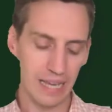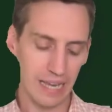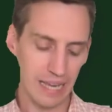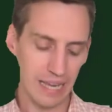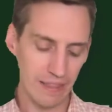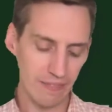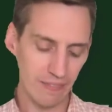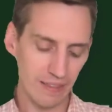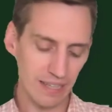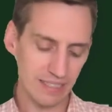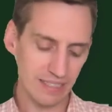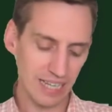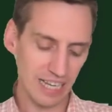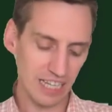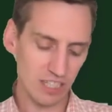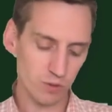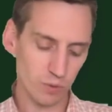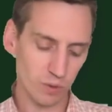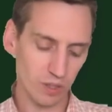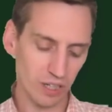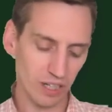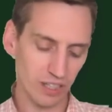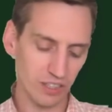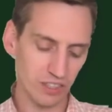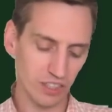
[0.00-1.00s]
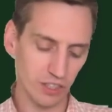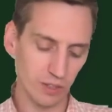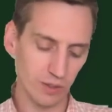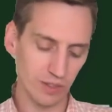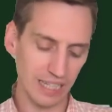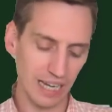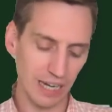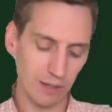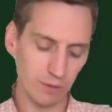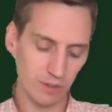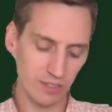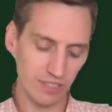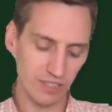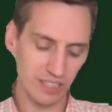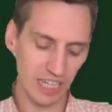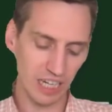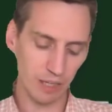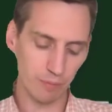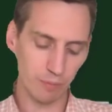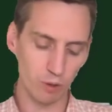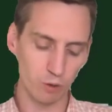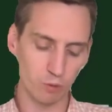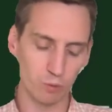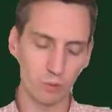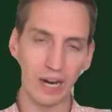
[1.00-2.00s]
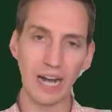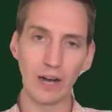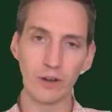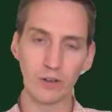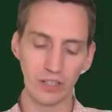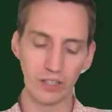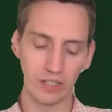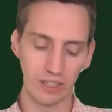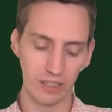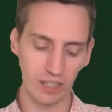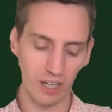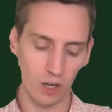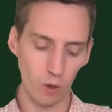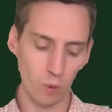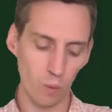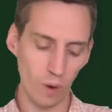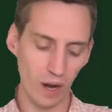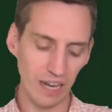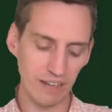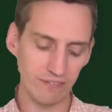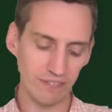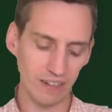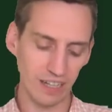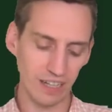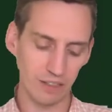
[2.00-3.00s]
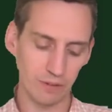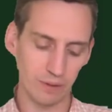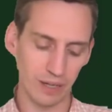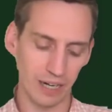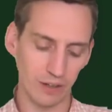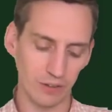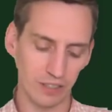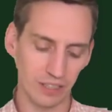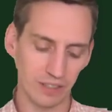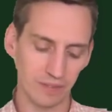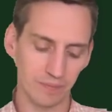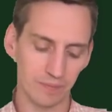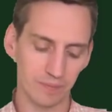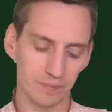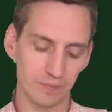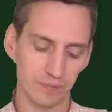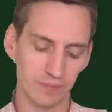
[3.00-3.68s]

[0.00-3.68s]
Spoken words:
In this case, what I'll do is I will set up a router, a Wi-Fi router,